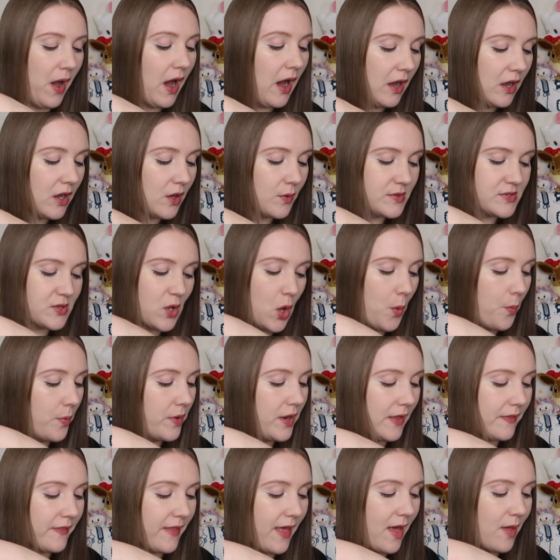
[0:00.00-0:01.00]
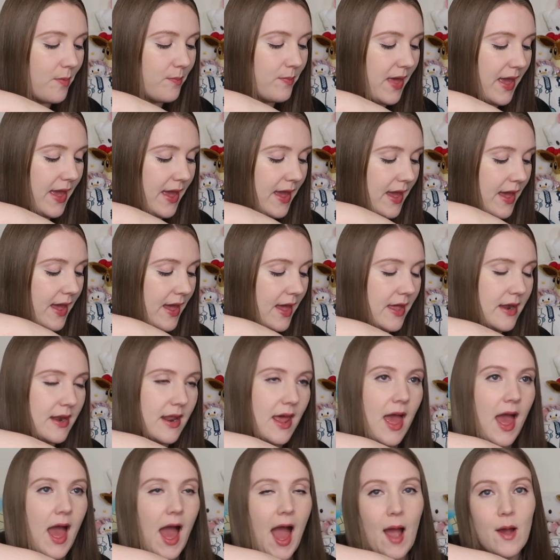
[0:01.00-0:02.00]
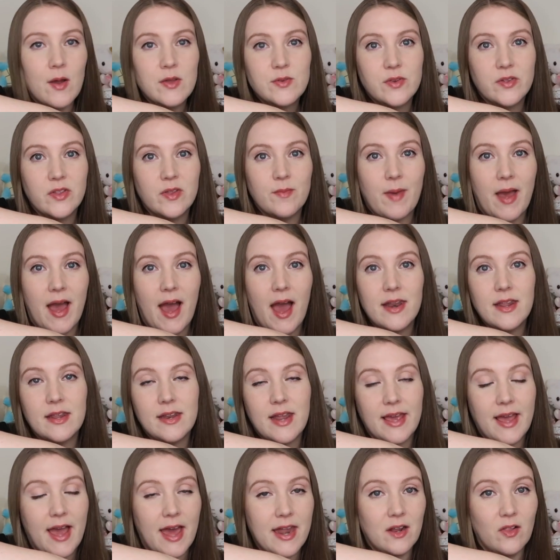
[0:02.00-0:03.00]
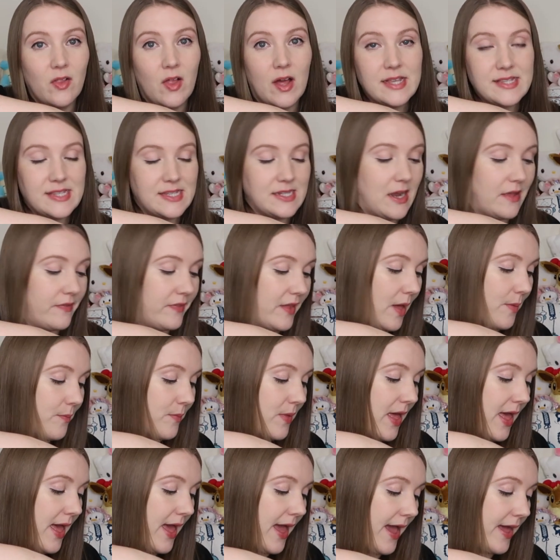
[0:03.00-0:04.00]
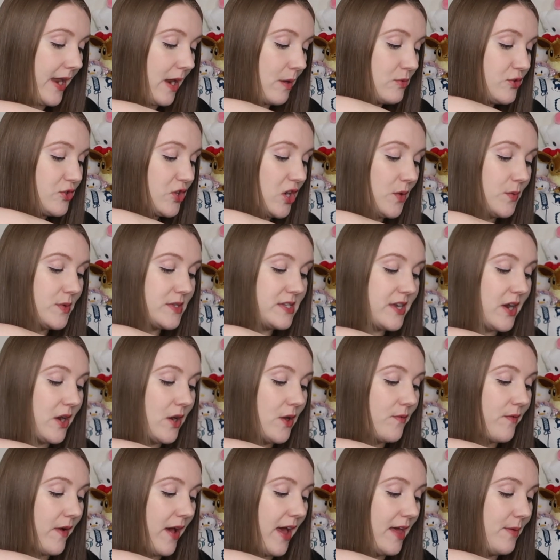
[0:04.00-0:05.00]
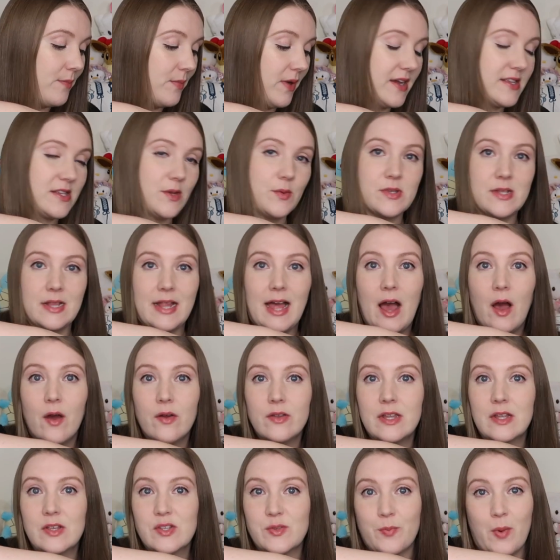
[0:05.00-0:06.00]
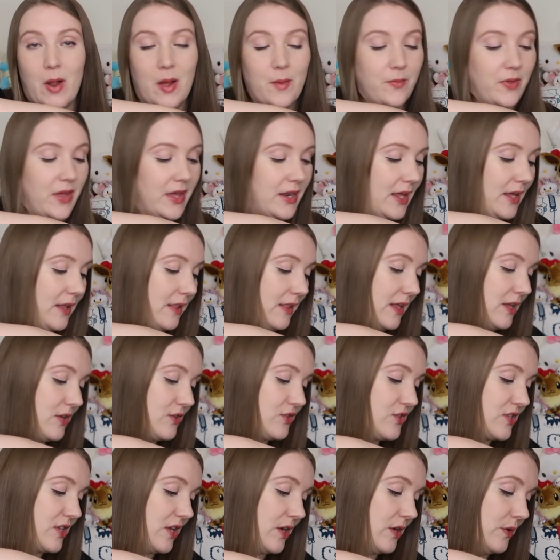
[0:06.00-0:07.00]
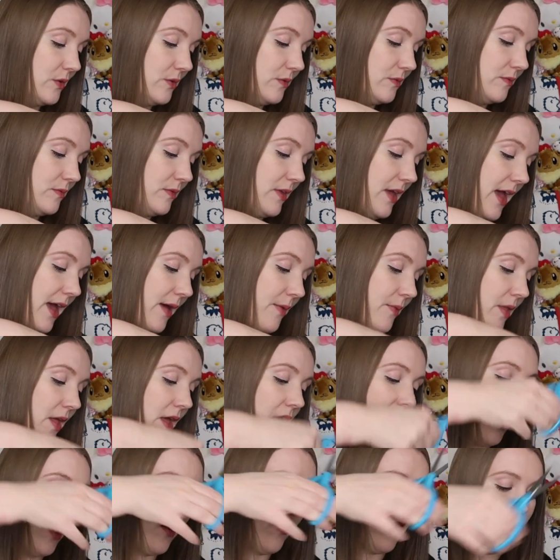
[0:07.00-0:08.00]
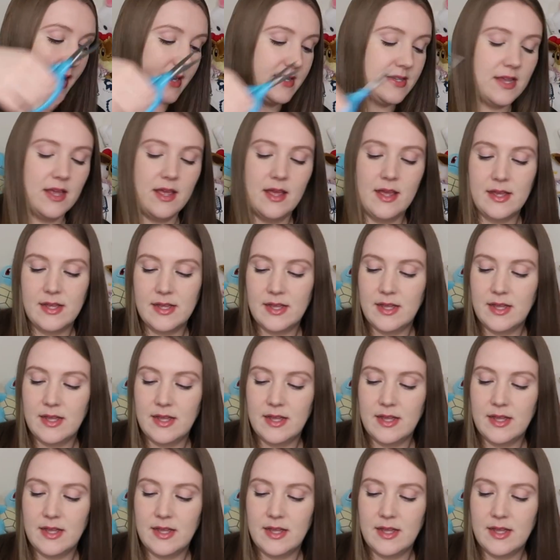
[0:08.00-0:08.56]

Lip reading: punk was opening them, and I was really mad and I kind of lost it on them. And I'm sure it was terrifying because it was loud and it was probably in English. So yeah, all right.